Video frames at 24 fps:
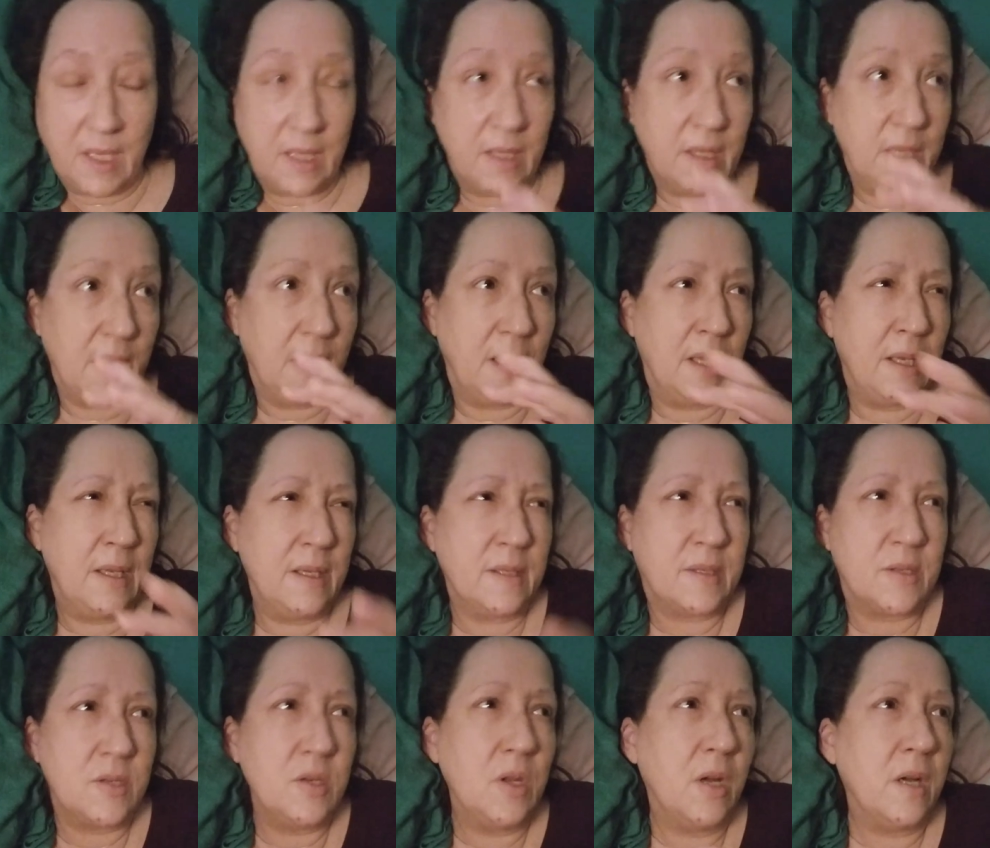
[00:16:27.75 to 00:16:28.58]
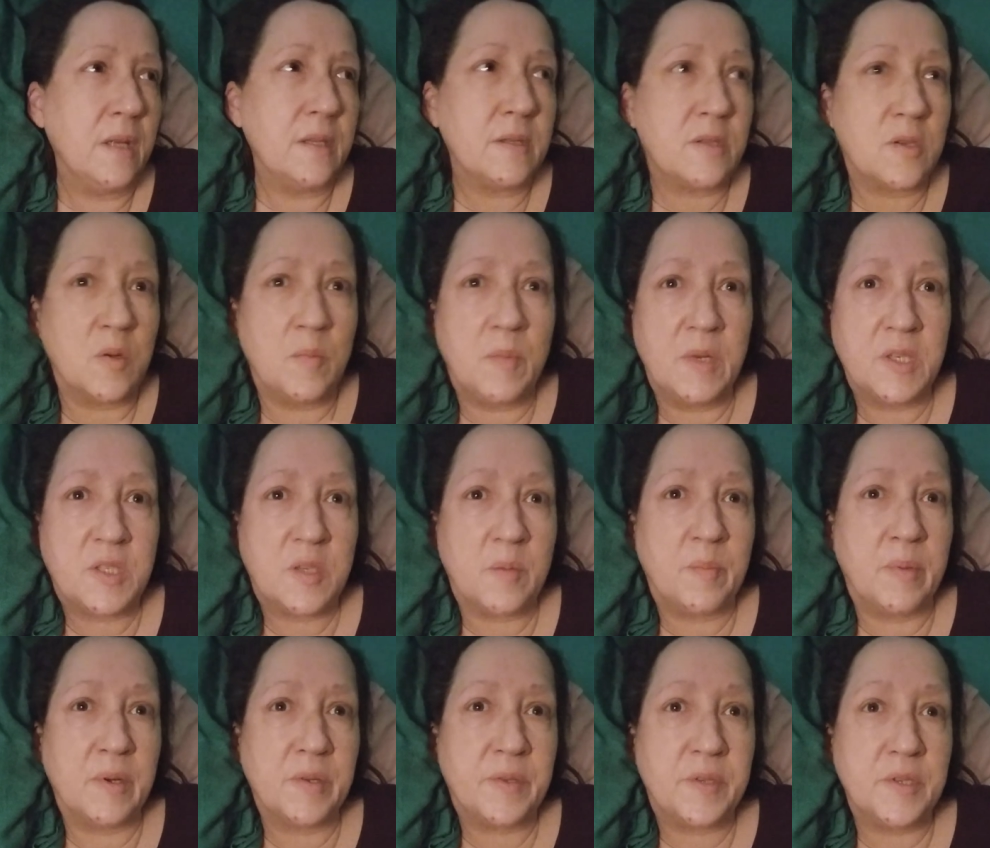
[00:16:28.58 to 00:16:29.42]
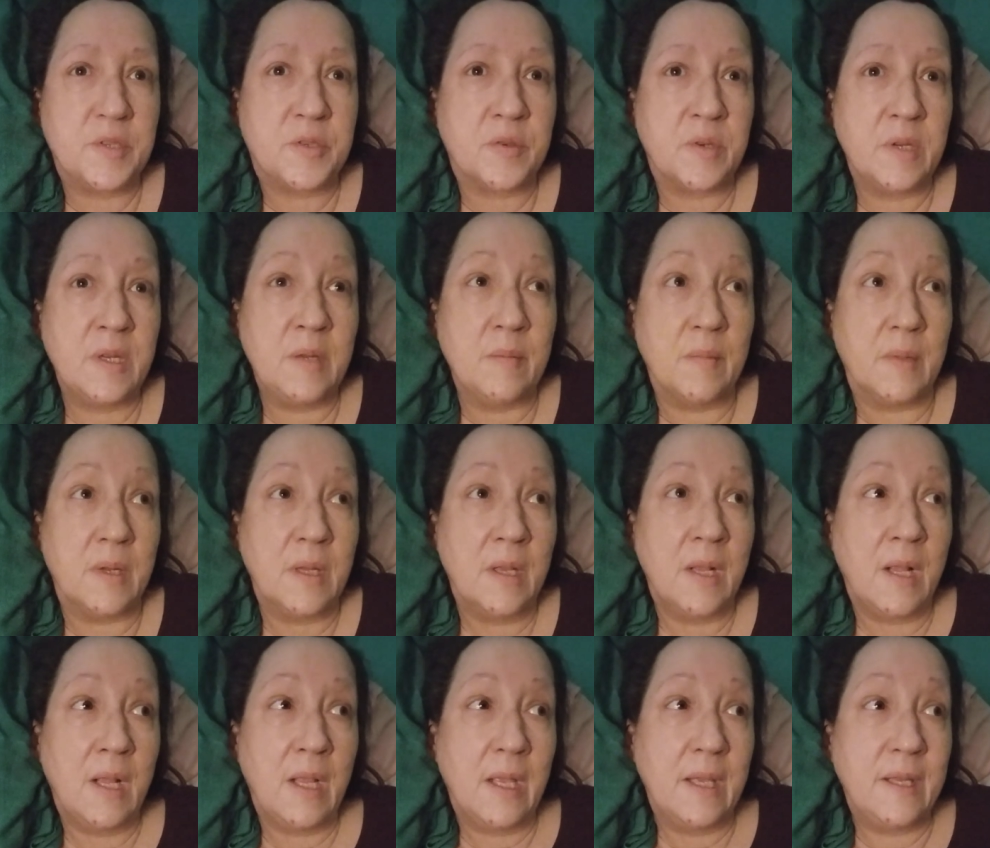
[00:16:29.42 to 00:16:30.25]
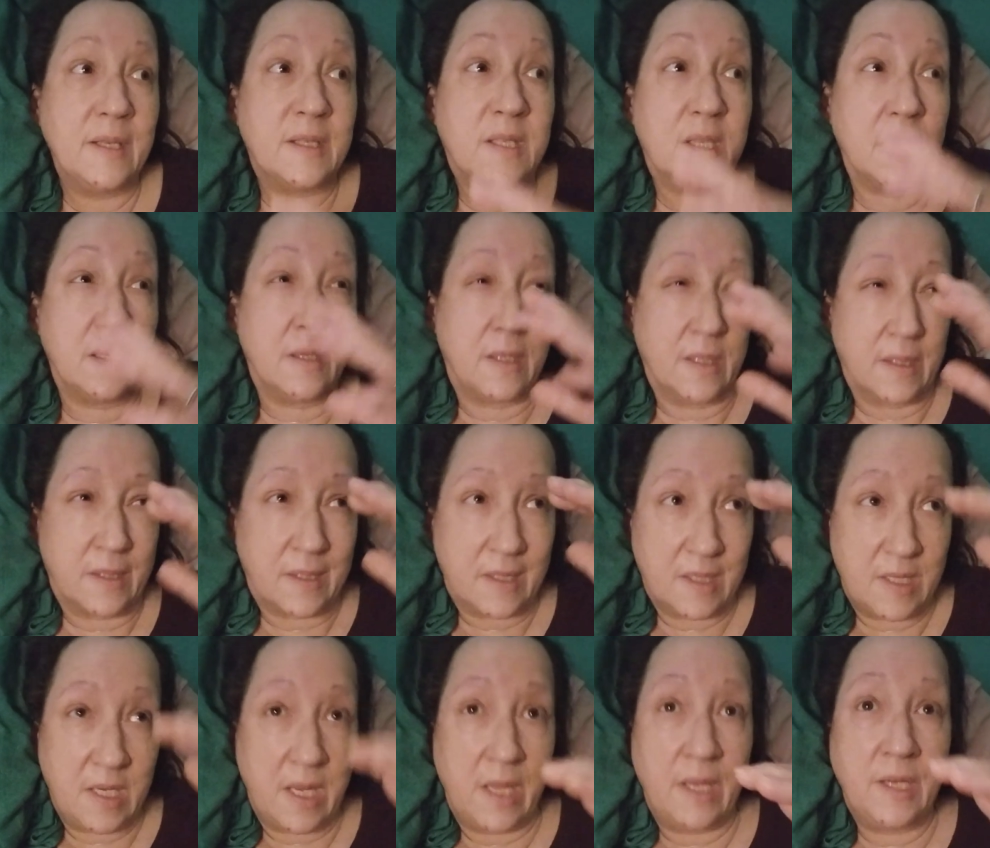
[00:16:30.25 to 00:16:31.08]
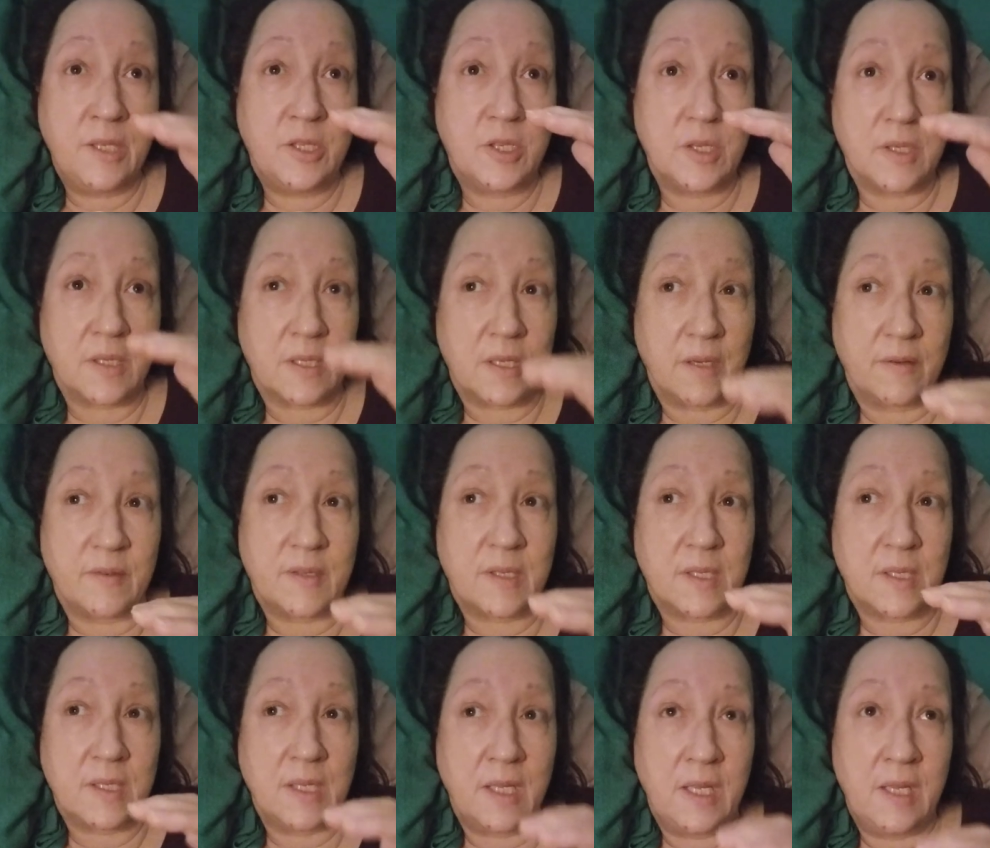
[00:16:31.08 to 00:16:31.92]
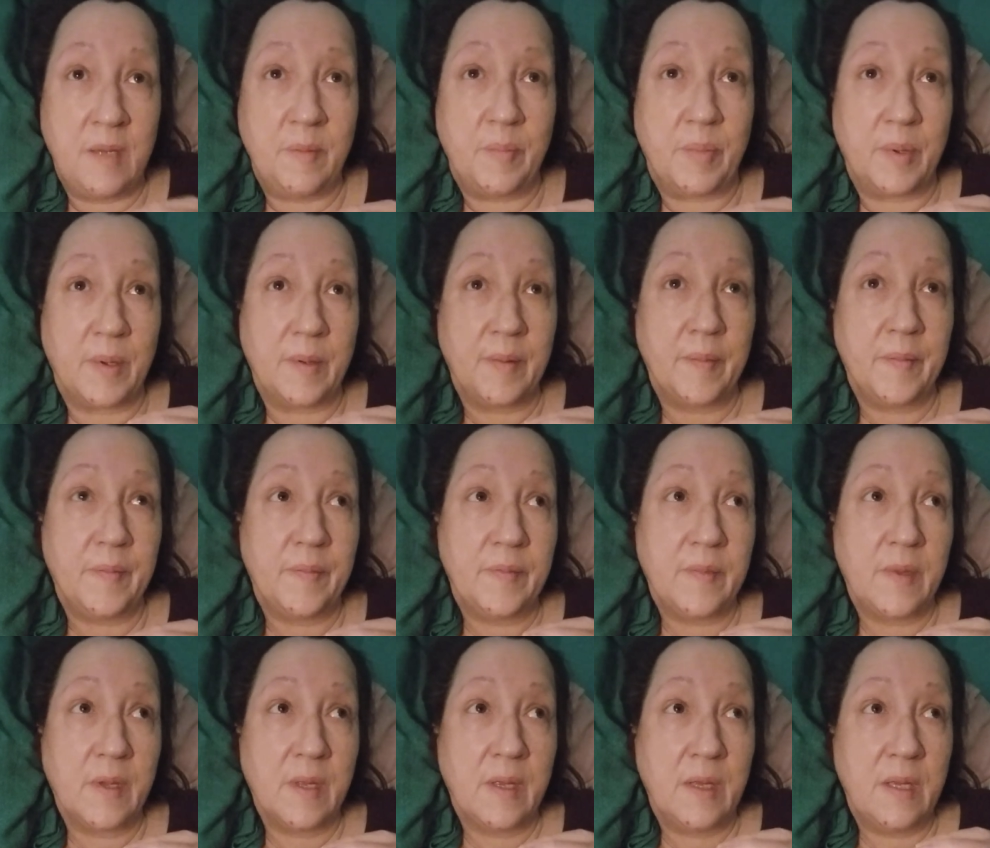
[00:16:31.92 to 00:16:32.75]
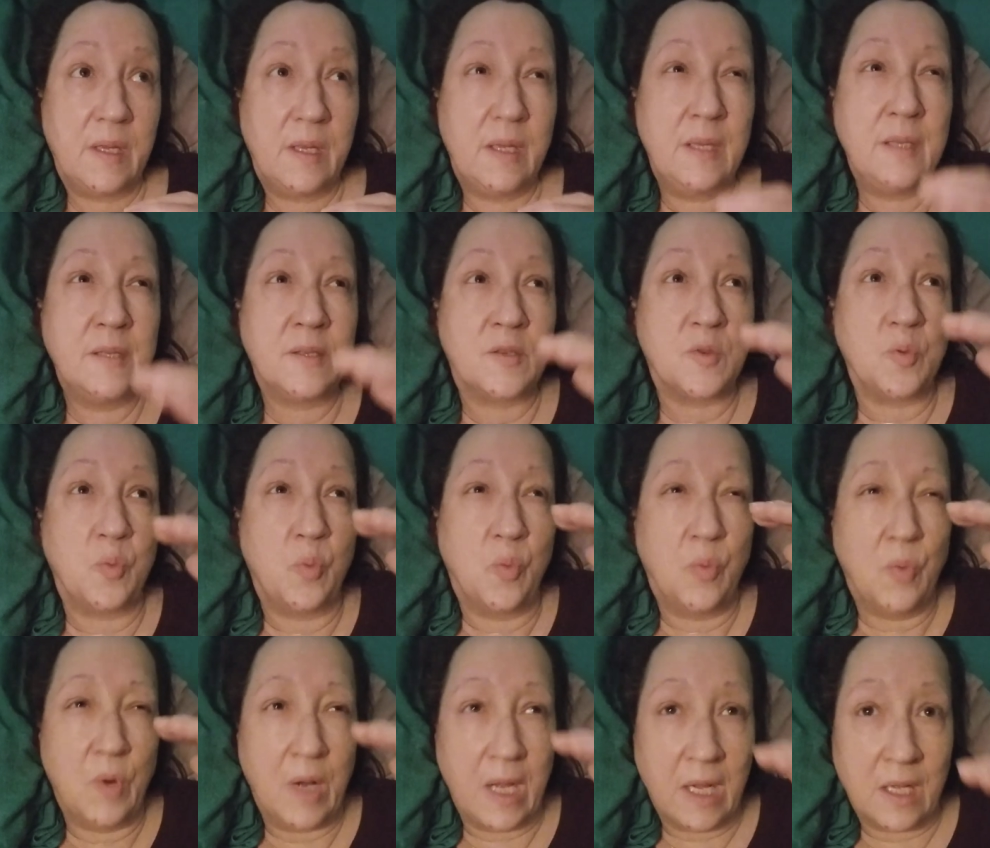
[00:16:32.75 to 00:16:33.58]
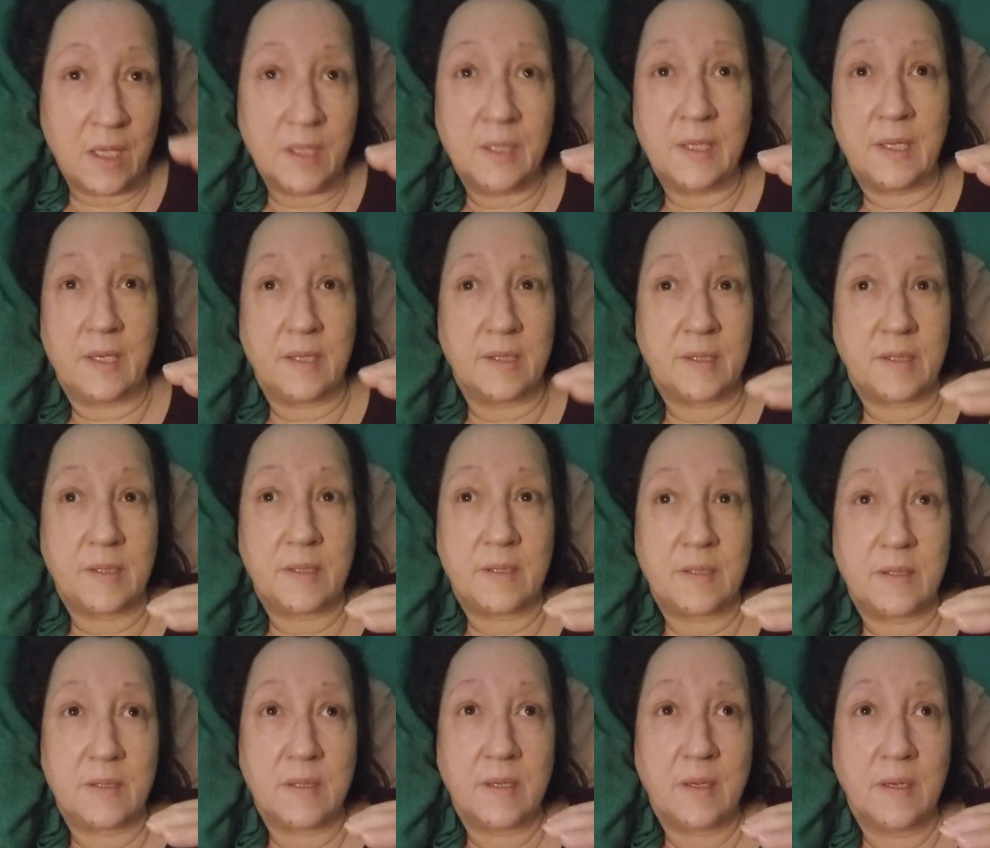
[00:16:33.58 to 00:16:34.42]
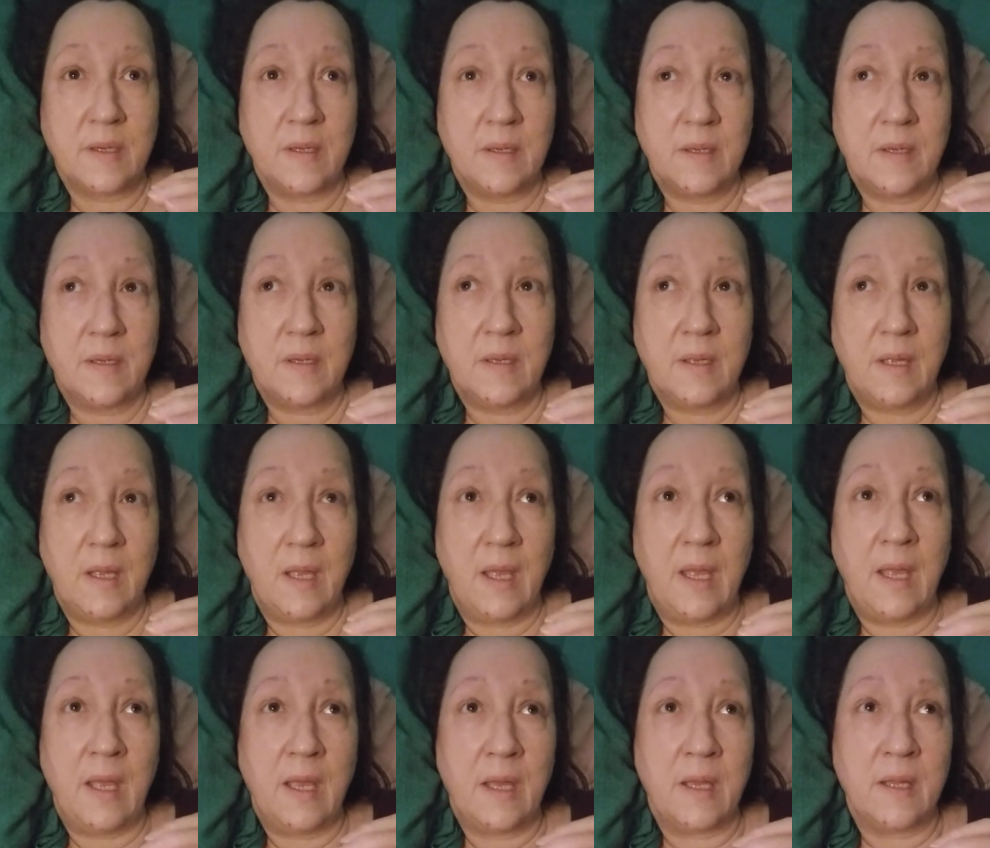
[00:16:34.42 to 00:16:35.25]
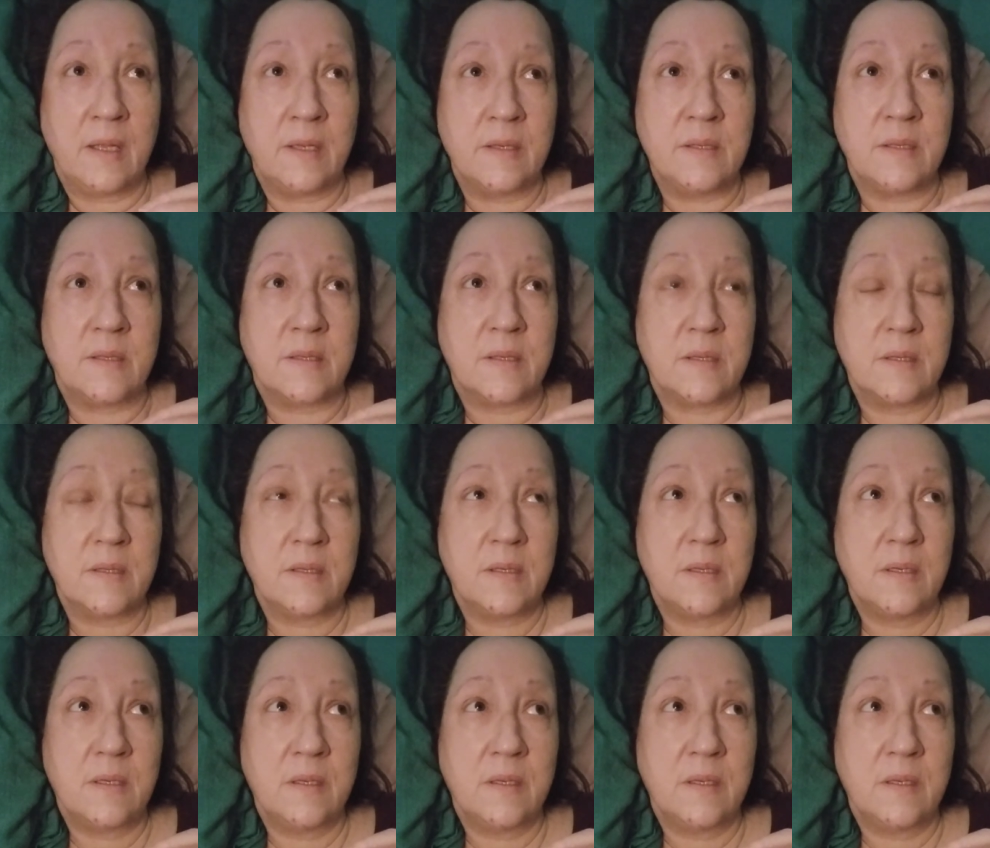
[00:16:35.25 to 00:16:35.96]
And, and it's not so much about the dream, it's that the stages of sleep is wellness and